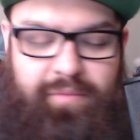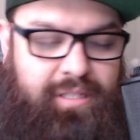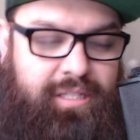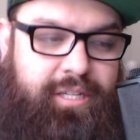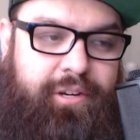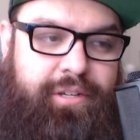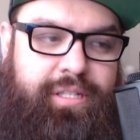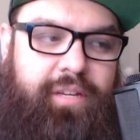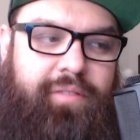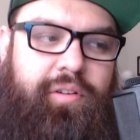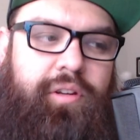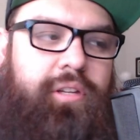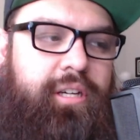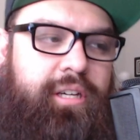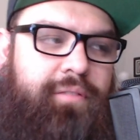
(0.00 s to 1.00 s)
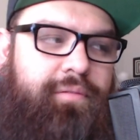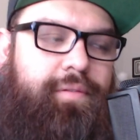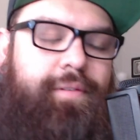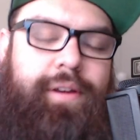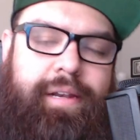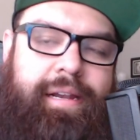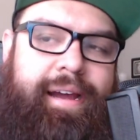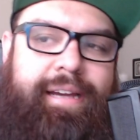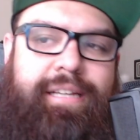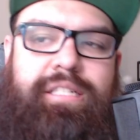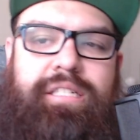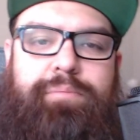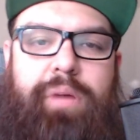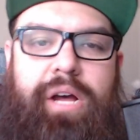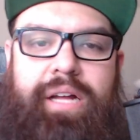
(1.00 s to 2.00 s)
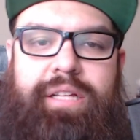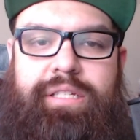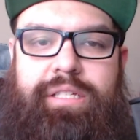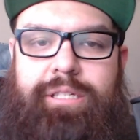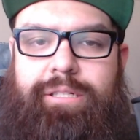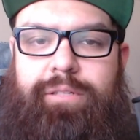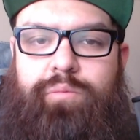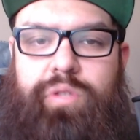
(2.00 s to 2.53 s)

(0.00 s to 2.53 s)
seriously, if you're looking for a nice pod system,